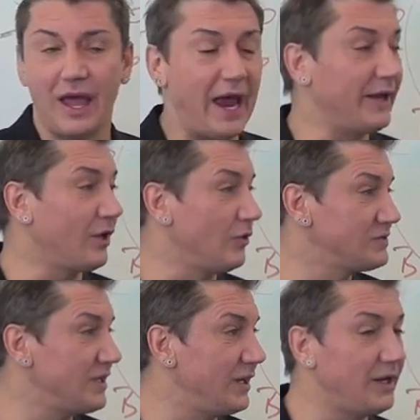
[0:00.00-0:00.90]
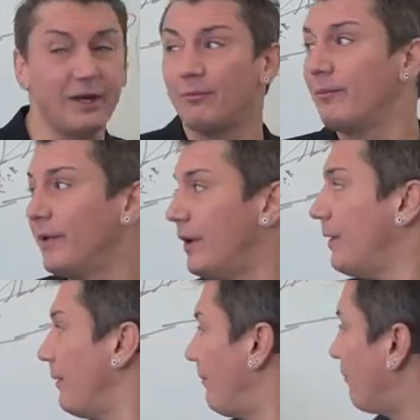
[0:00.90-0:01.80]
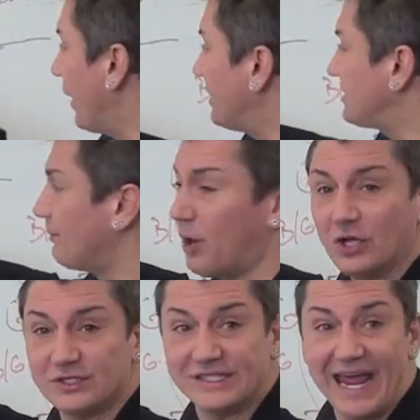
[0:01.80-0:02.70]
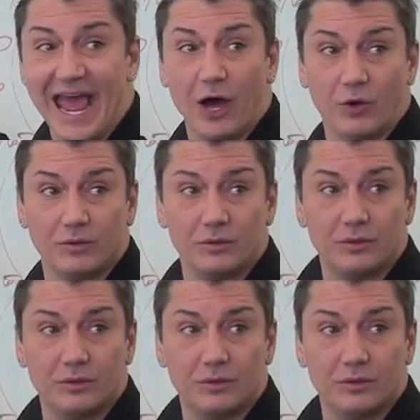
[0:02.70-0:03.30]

And it goes in and it breaks the bonds down,